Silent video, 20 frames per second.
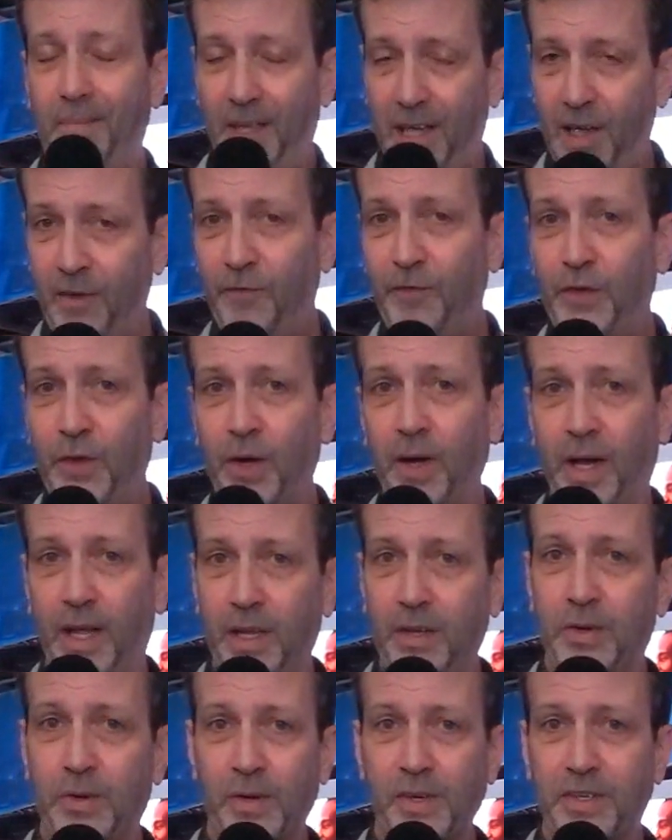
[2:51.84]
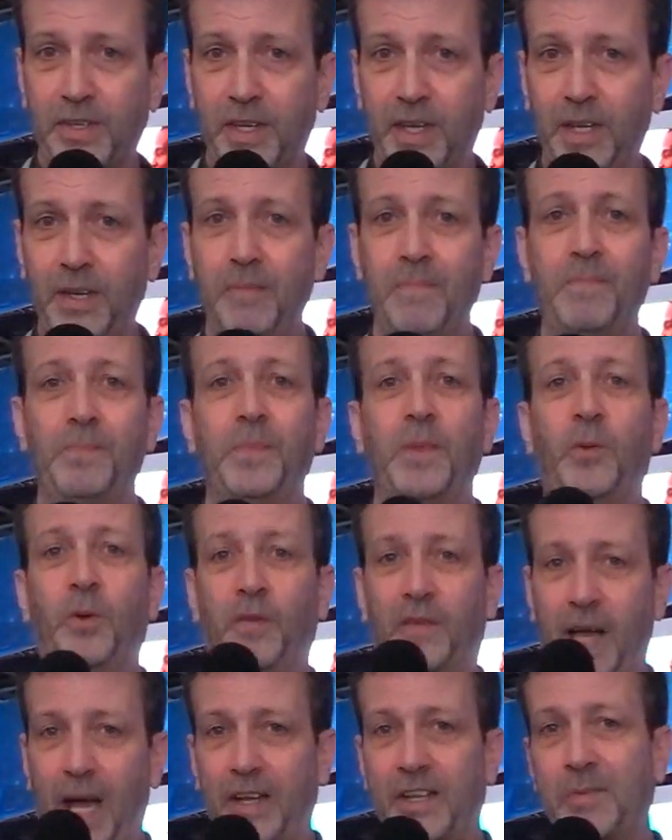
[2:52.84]
if you're interested,
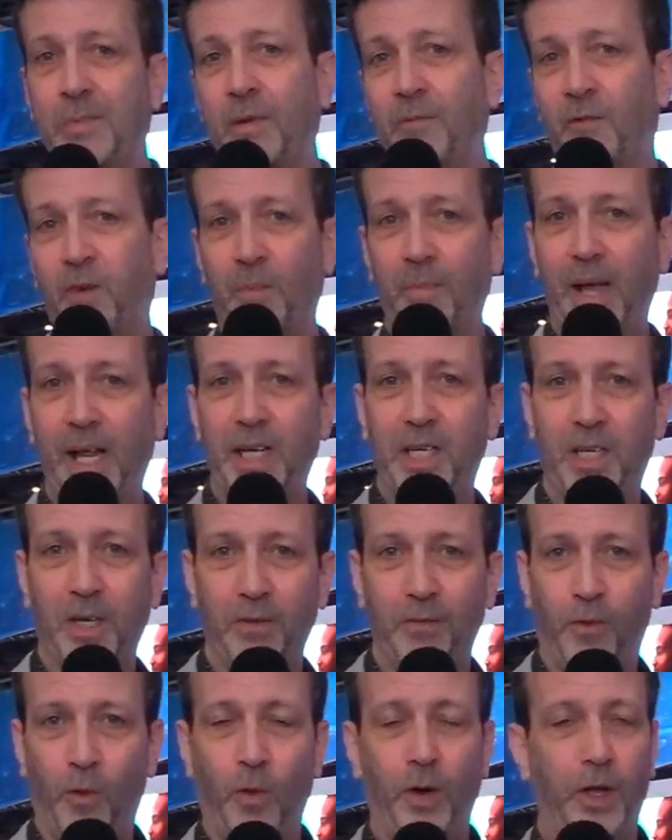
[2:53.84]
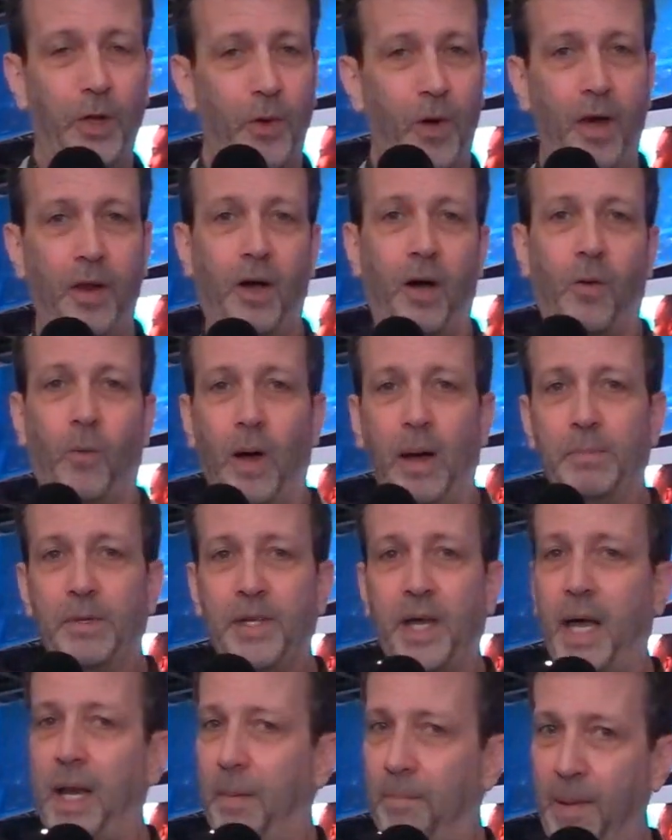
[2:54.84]
we've got some information for you on our
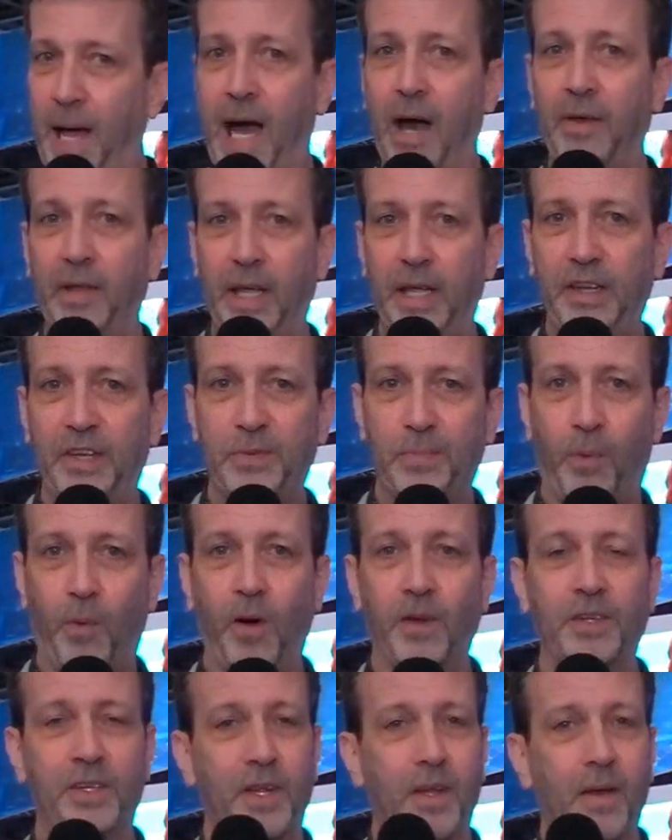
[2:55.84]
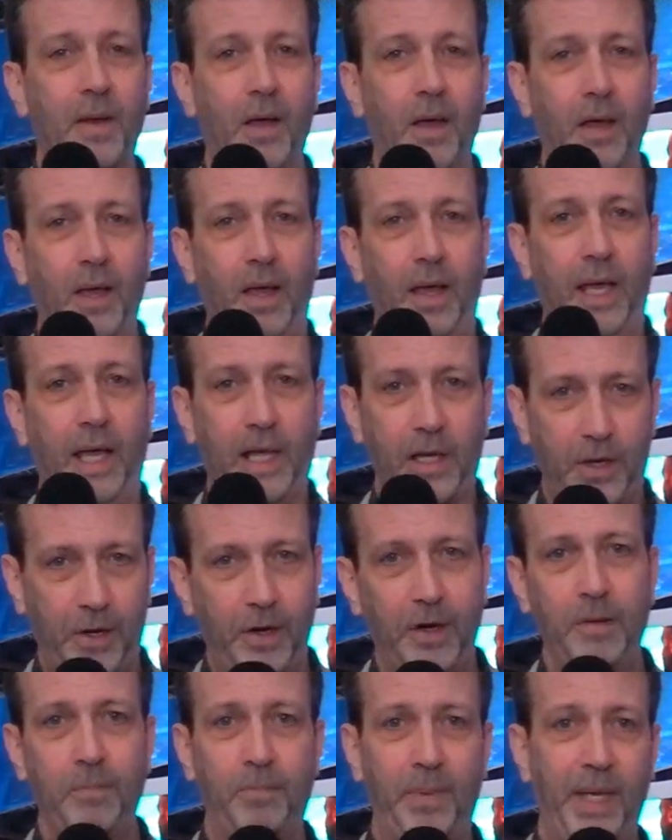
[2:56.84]
website about esports. It
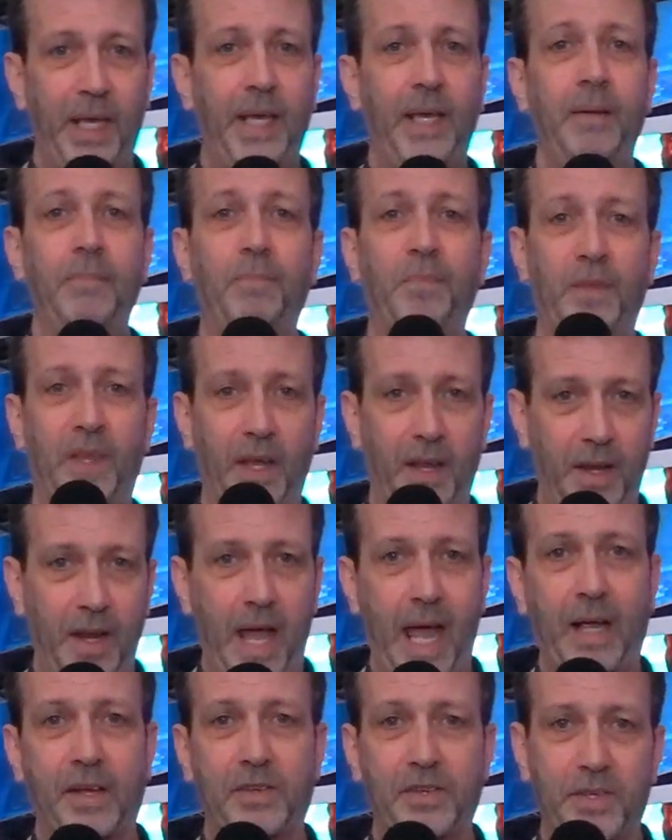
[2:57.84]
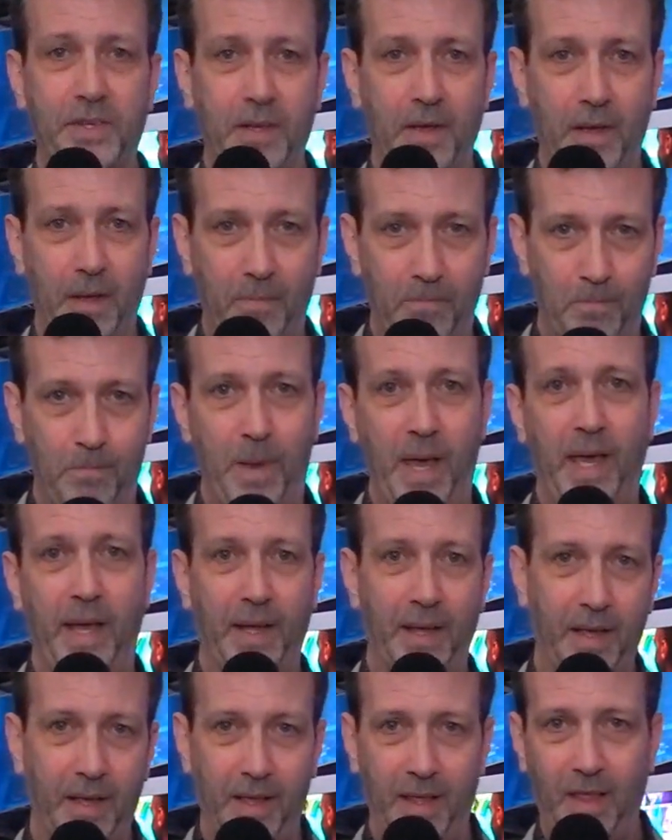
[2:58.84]
could be the next
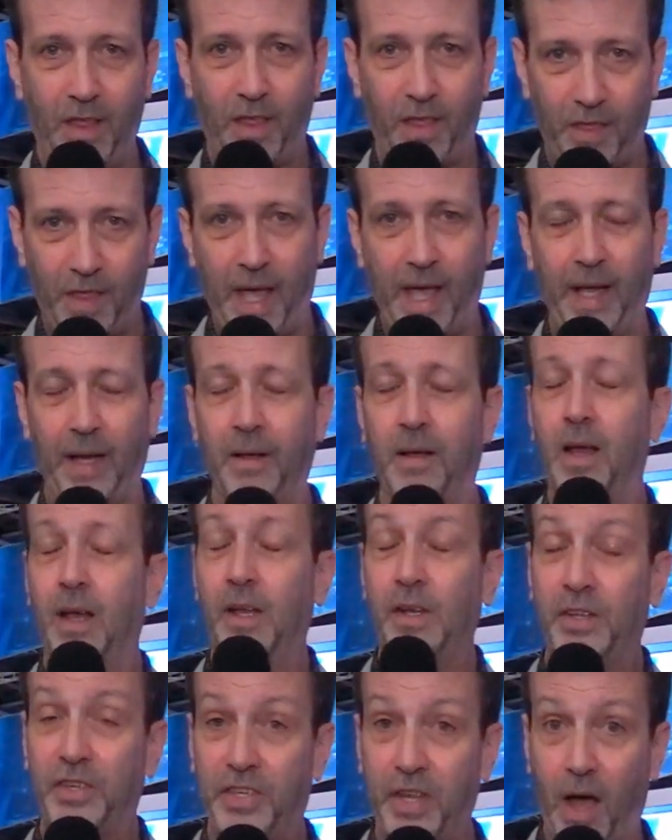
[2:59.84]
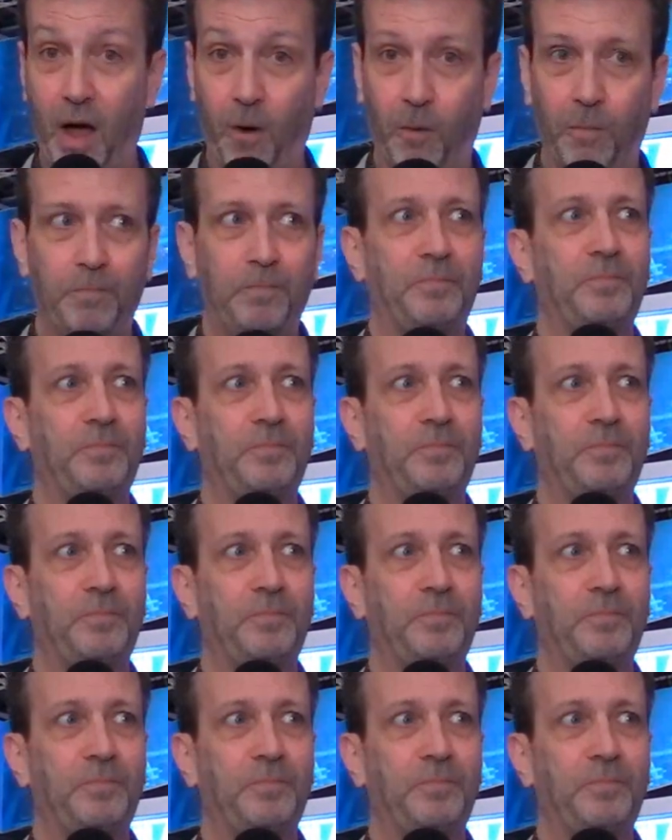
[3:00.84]
big thing. So,